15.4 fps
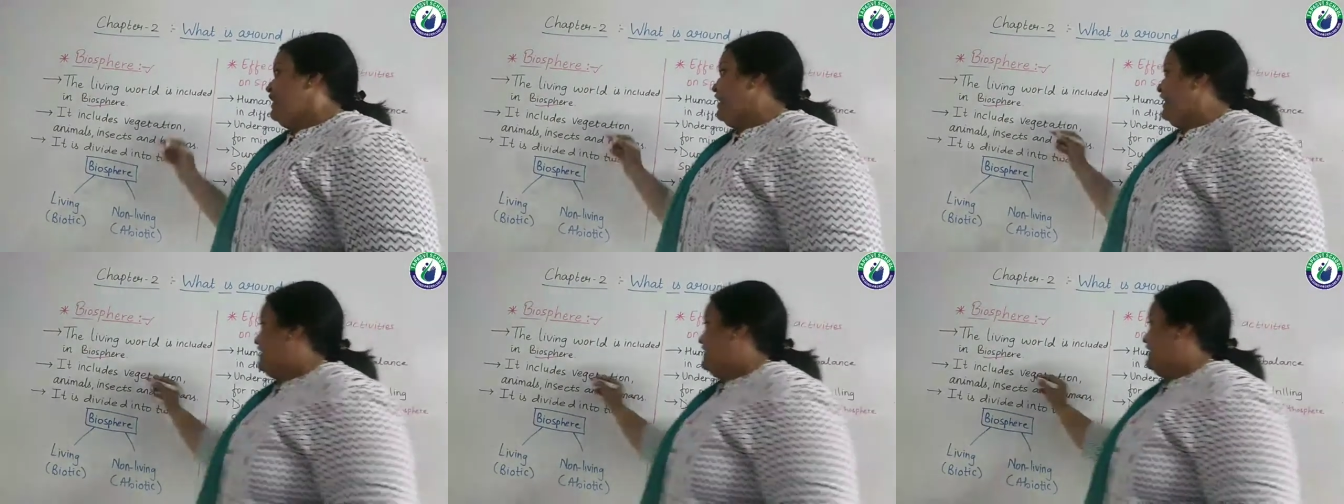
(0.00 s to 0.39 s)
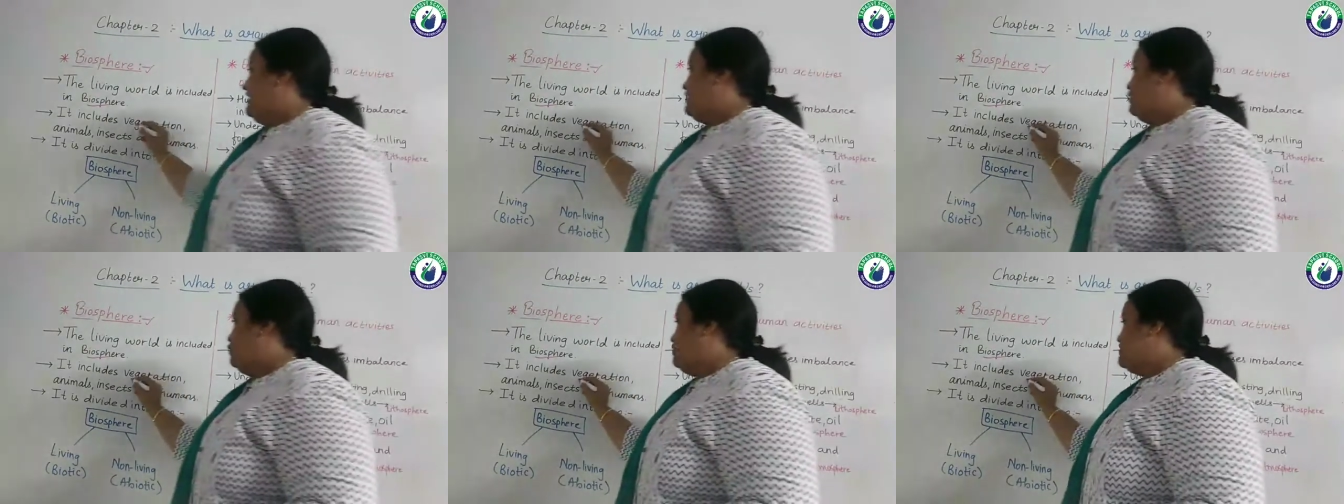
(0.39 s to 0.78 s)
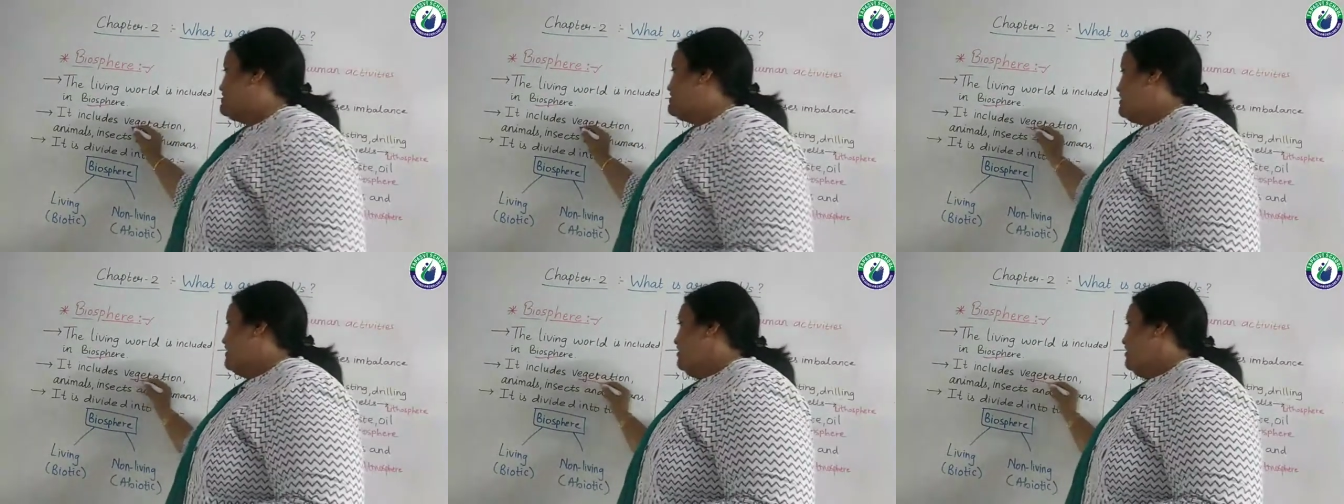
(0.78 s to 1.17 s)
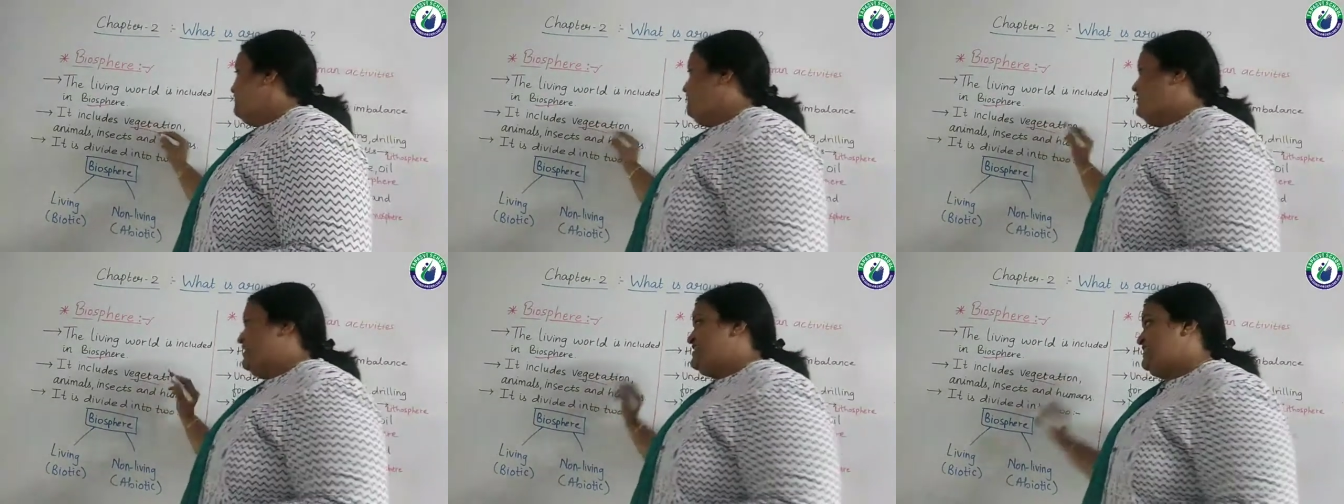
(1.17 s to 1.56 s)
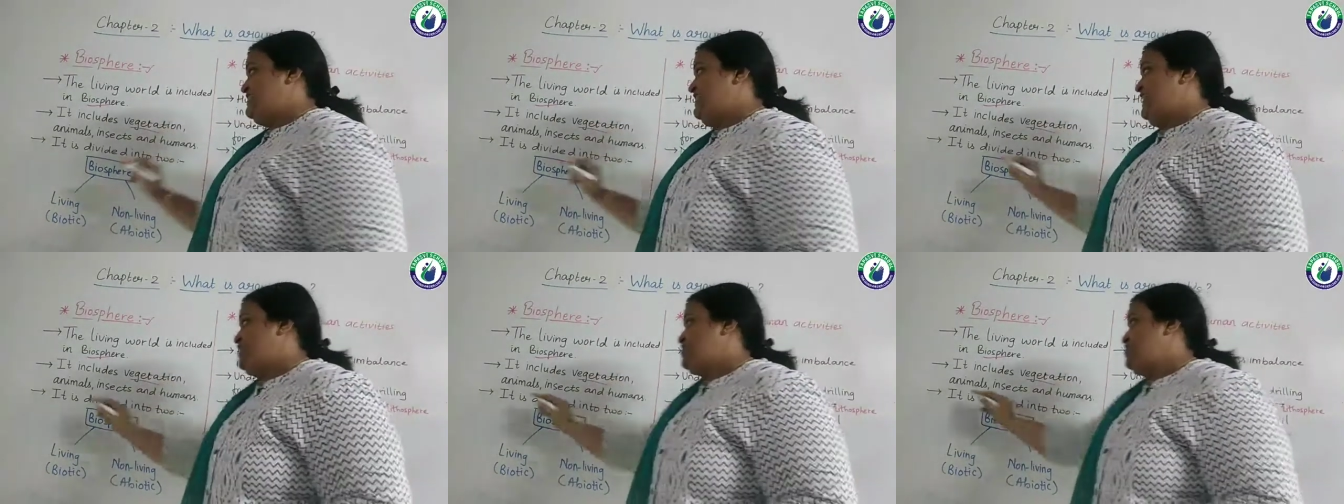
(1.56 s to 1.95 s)
It includes
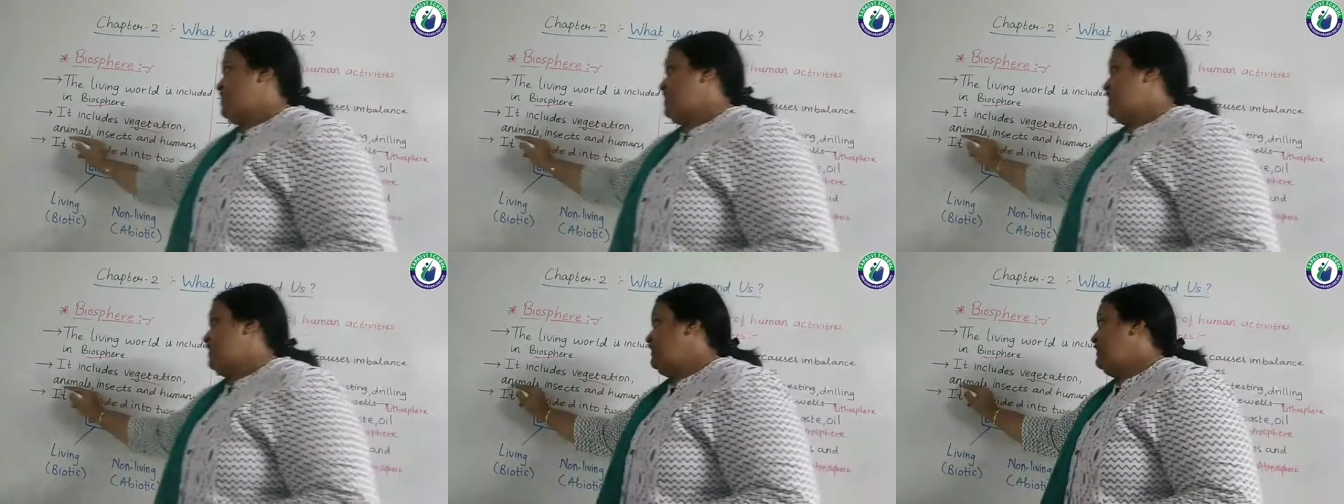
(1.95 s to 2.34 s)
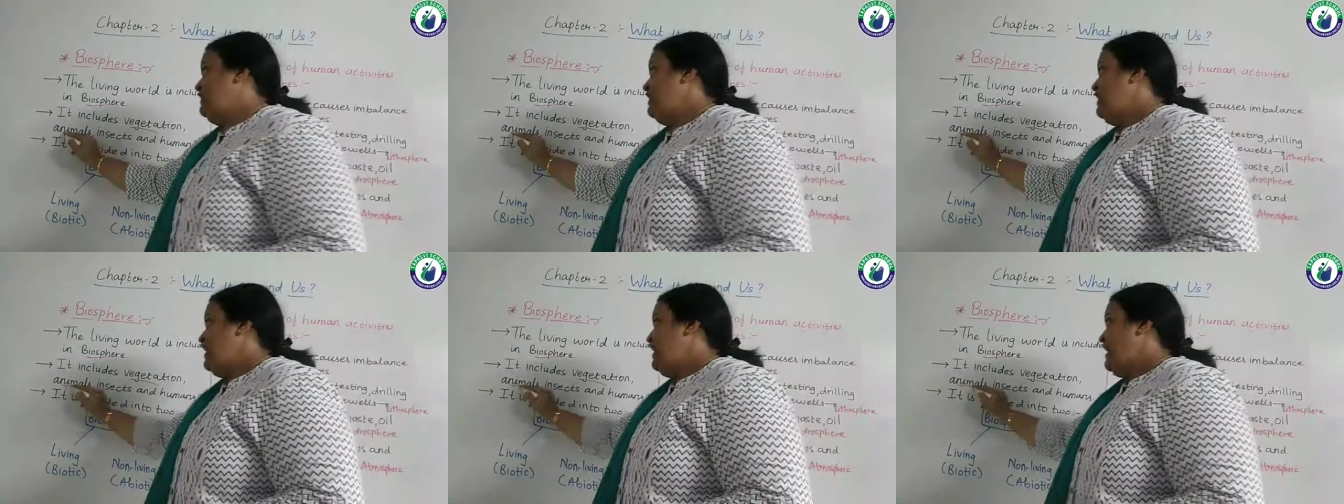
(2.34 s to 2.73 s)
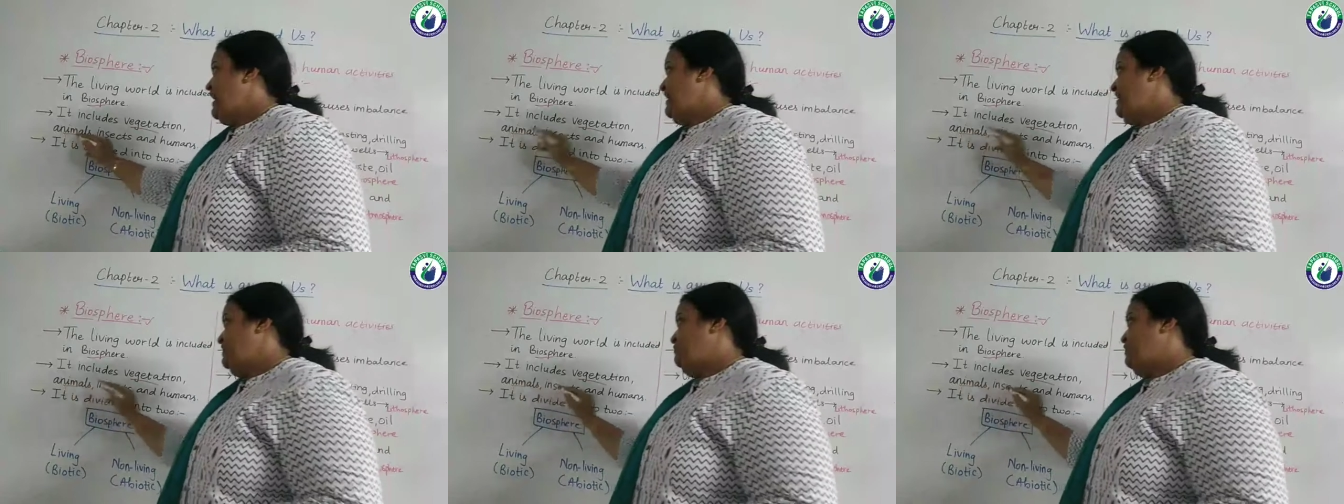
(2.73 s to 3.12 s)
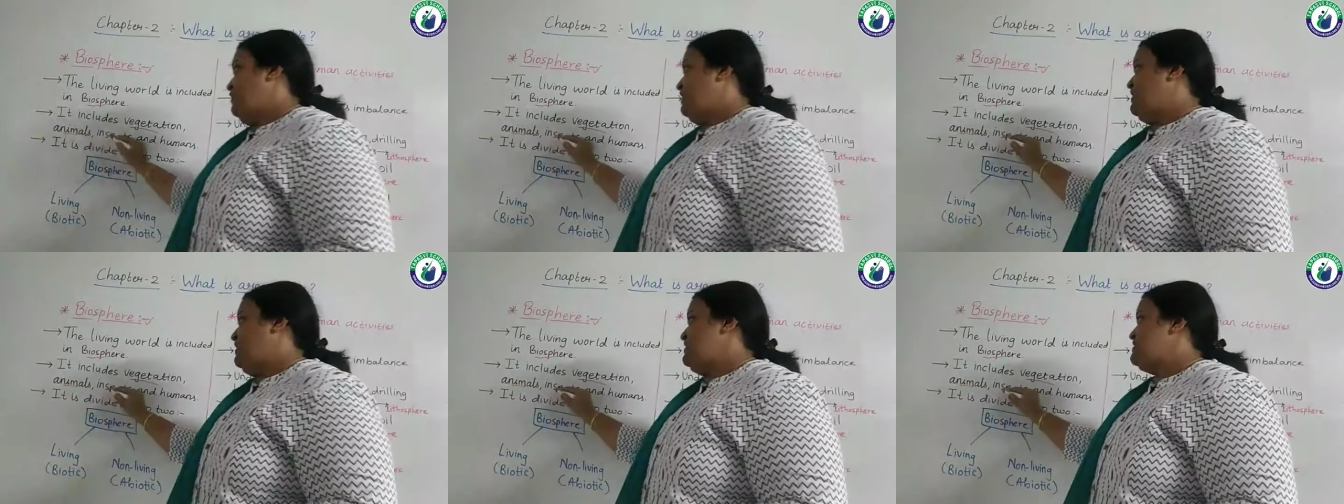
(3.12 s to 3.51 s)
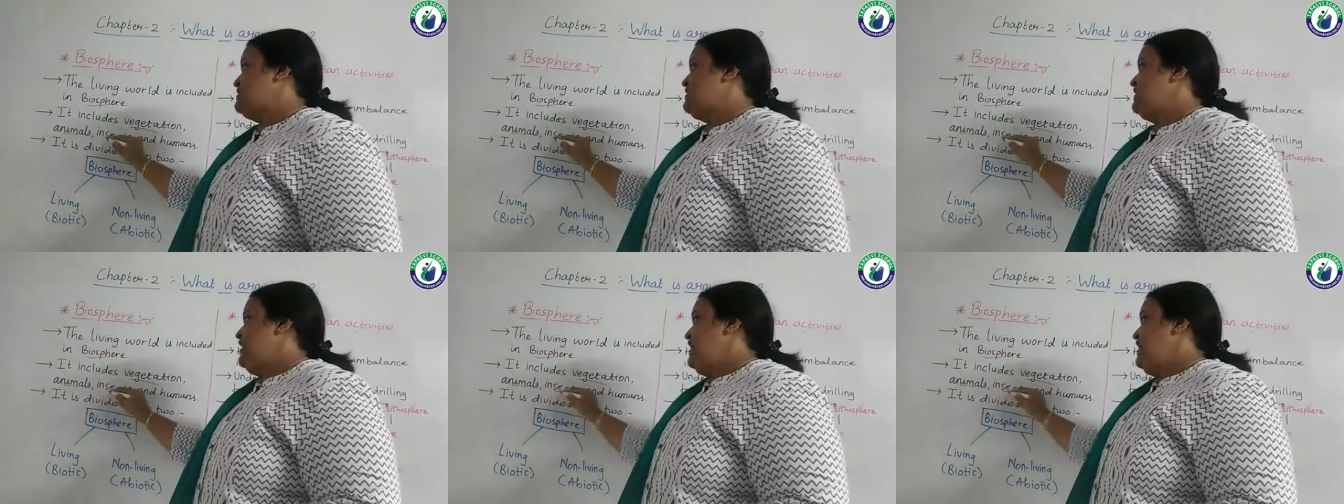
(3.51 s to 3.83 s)
vegetation, animals,